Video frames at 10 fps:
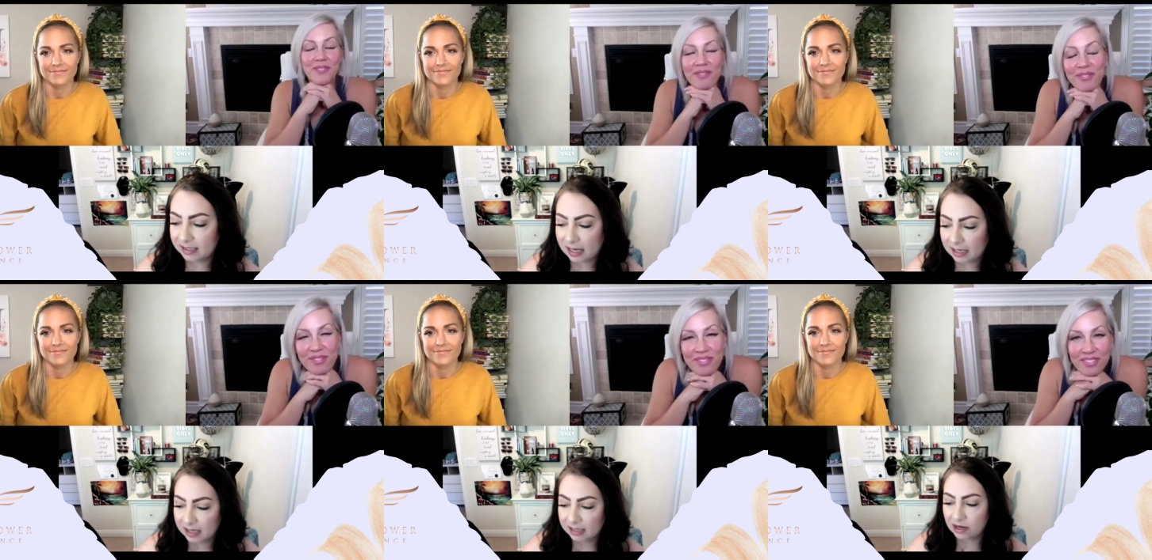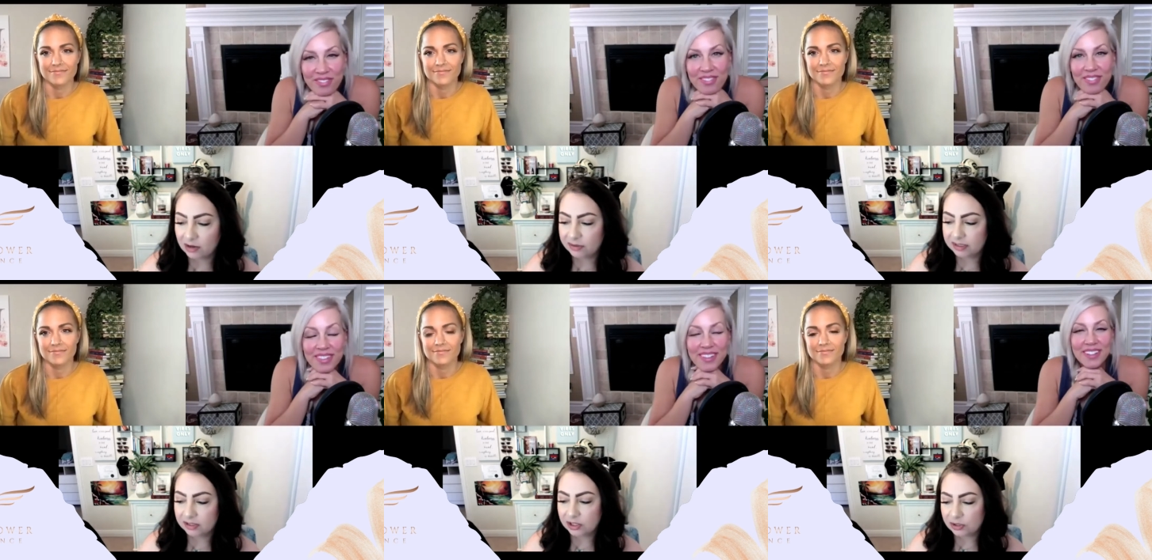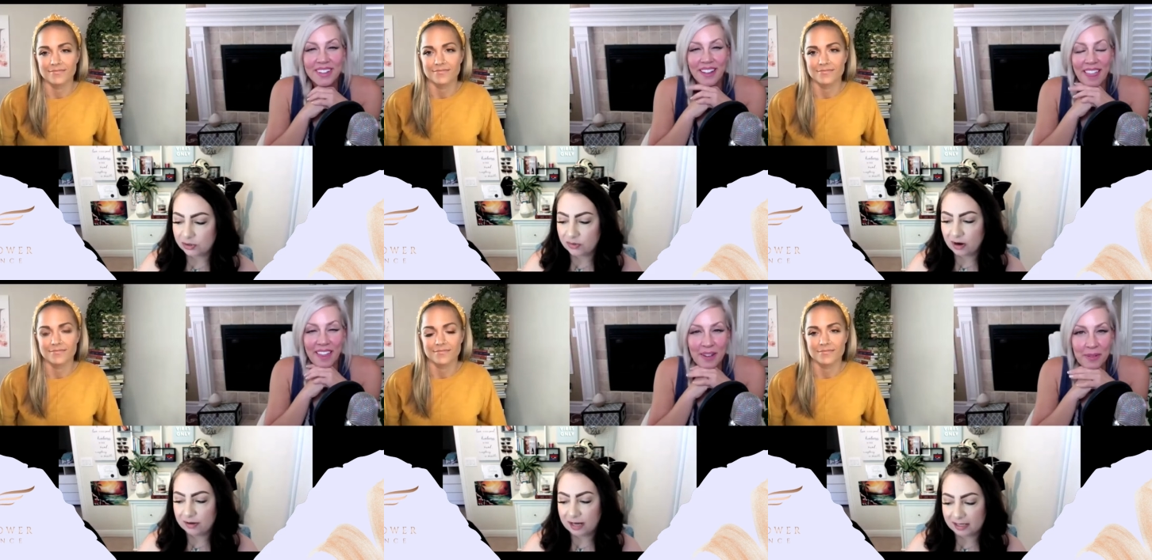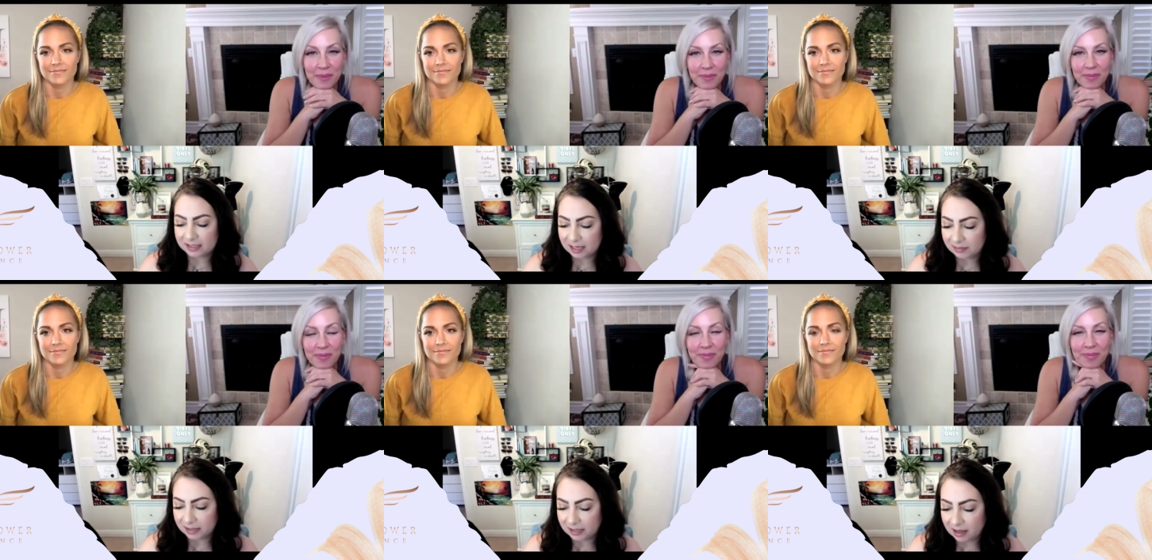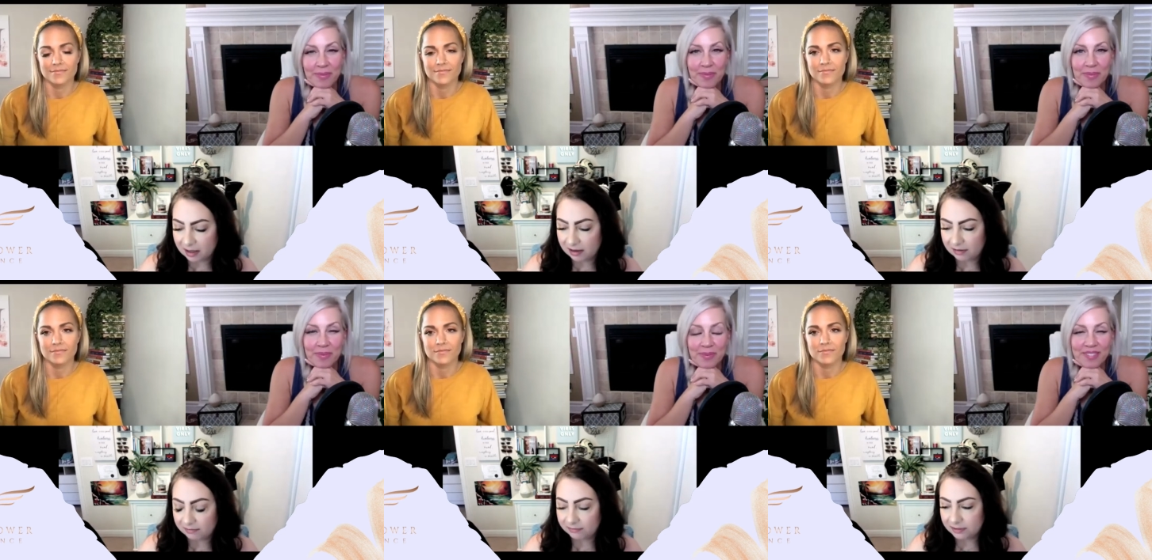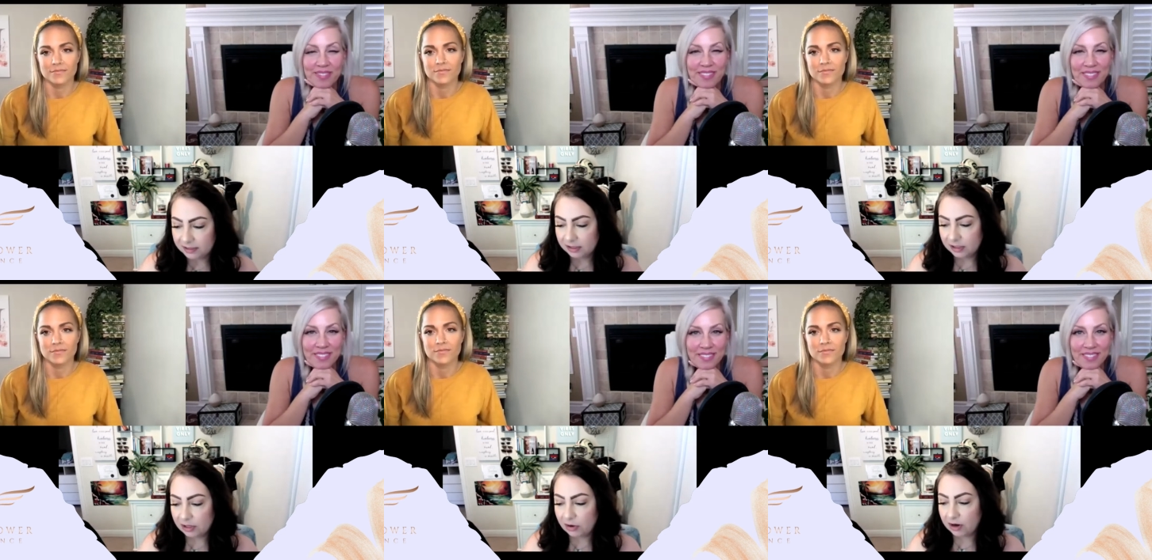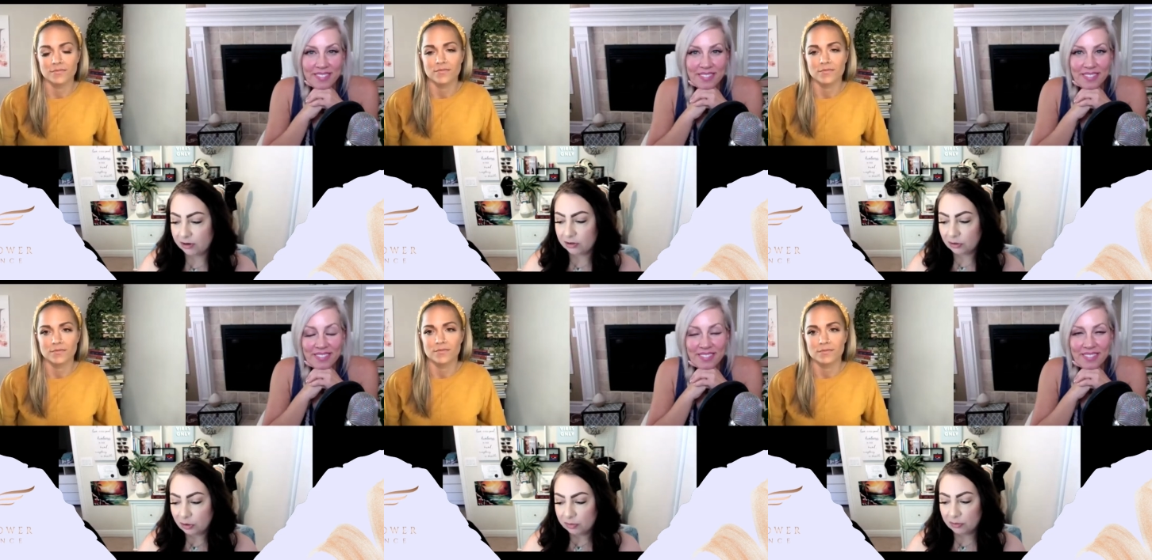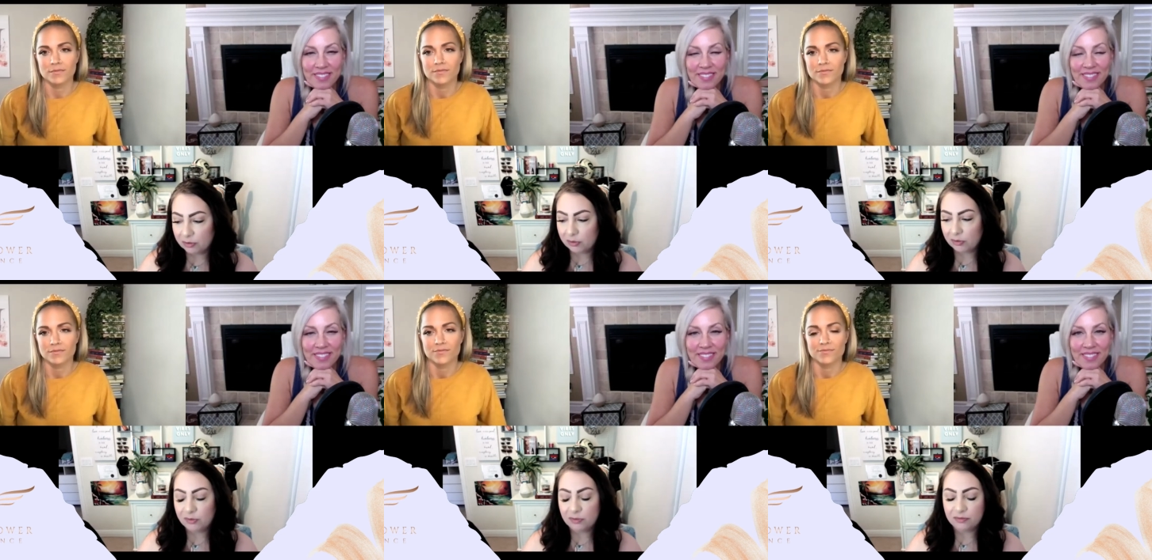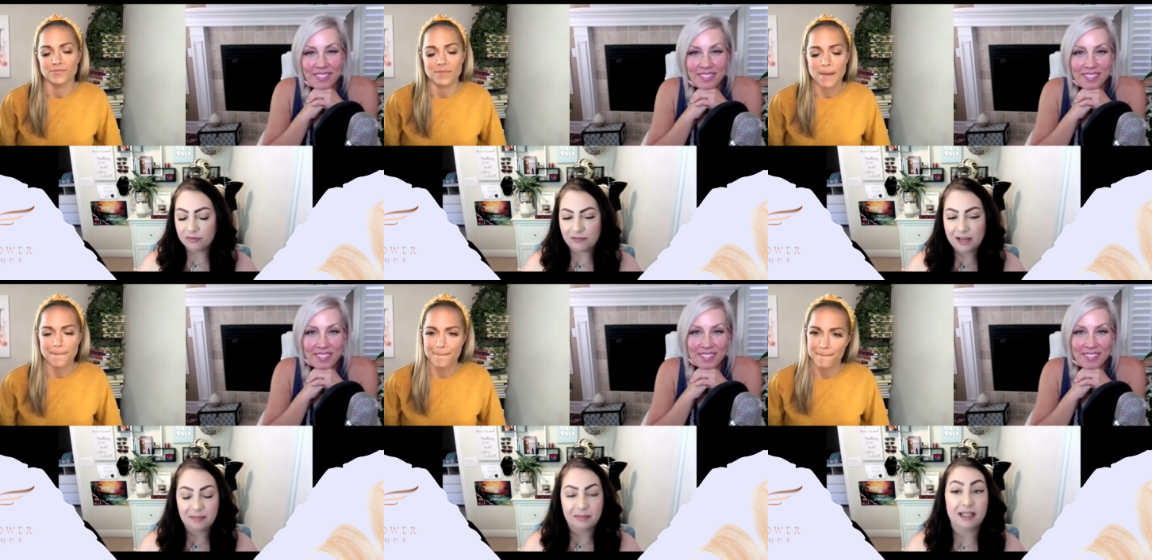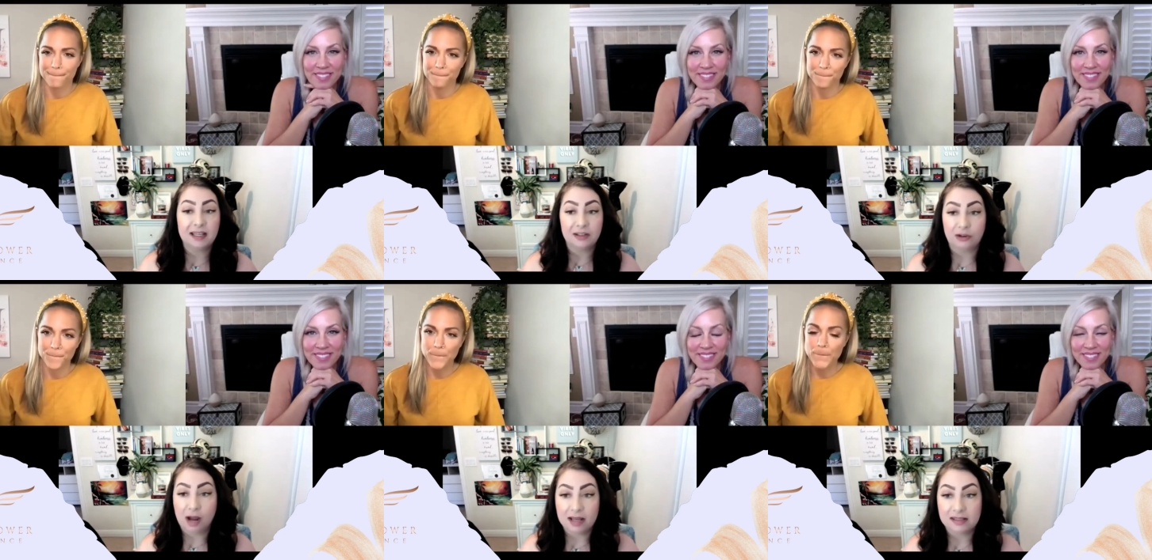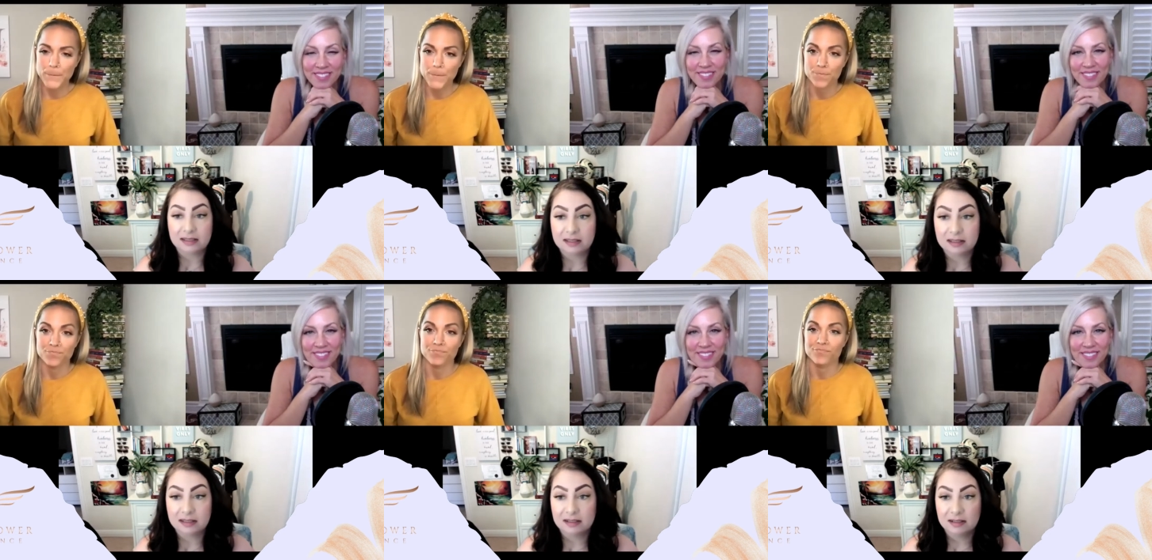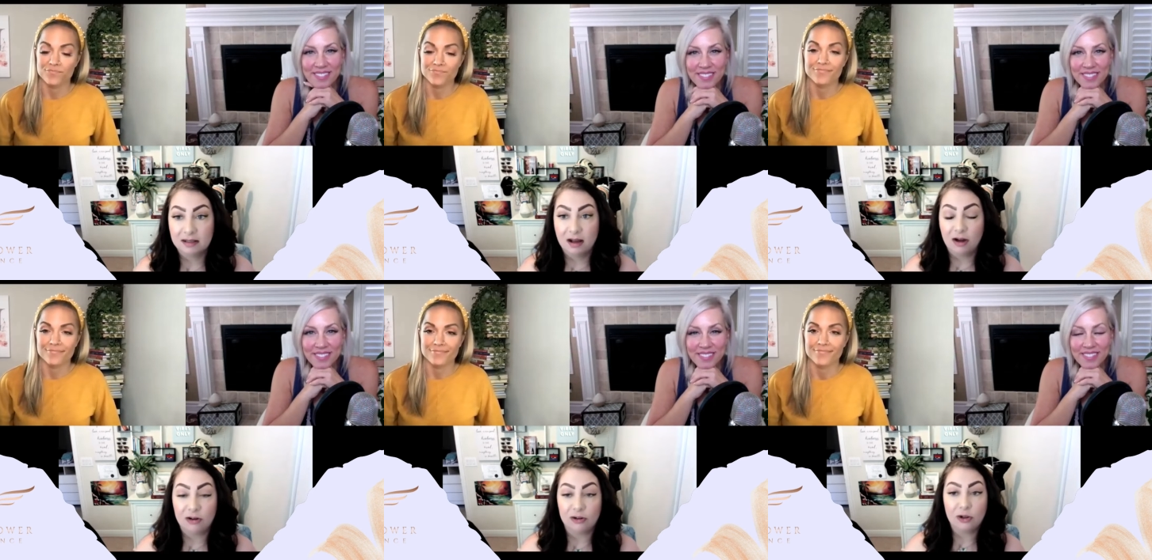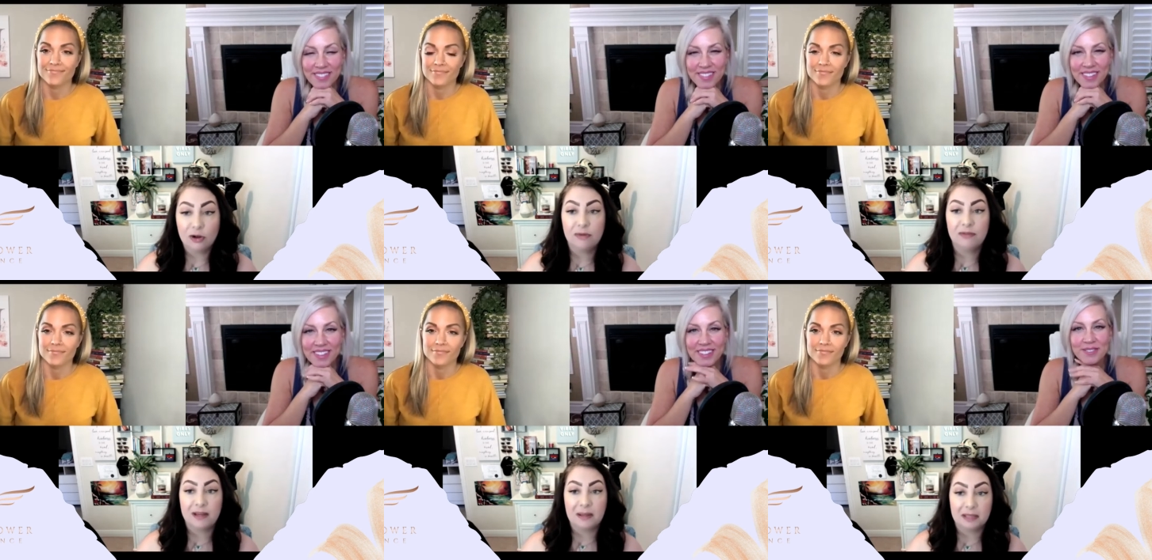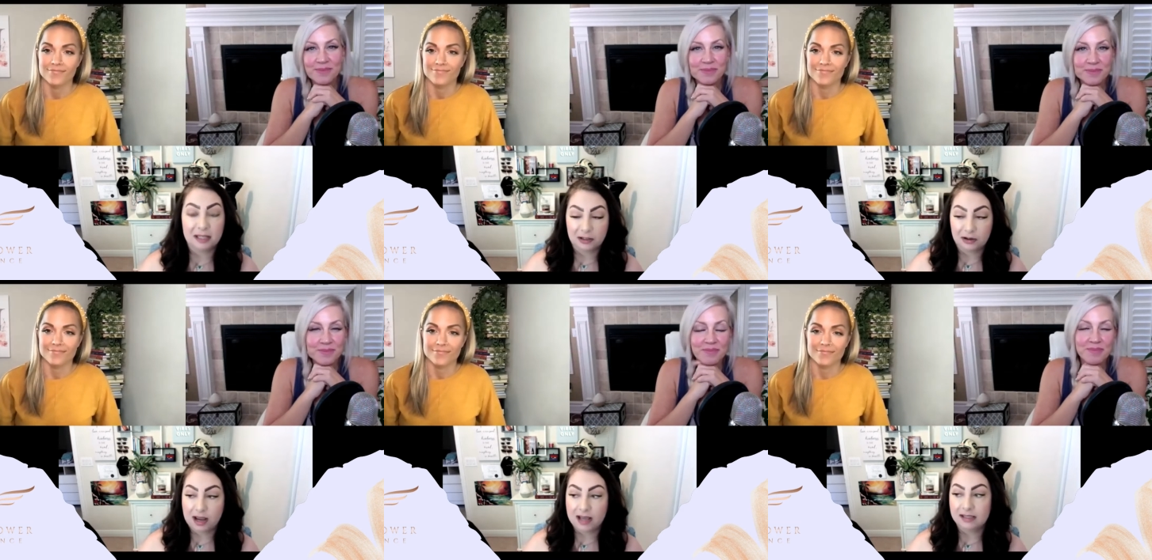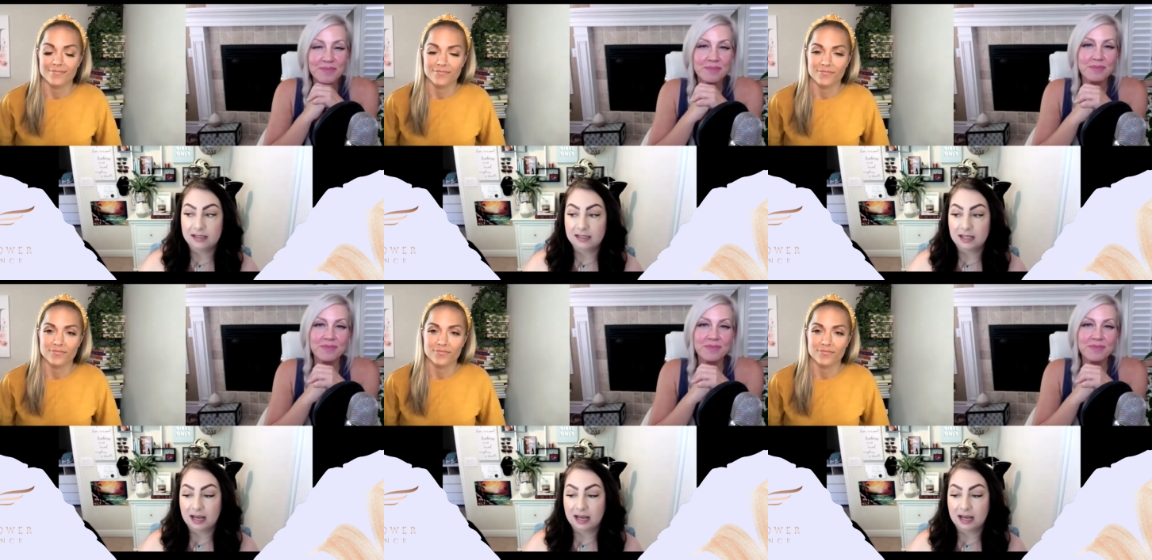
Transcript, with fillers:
Speaker 1: that kind of goes into our next segment of, you know, our global family in Christ, our global family in Christ.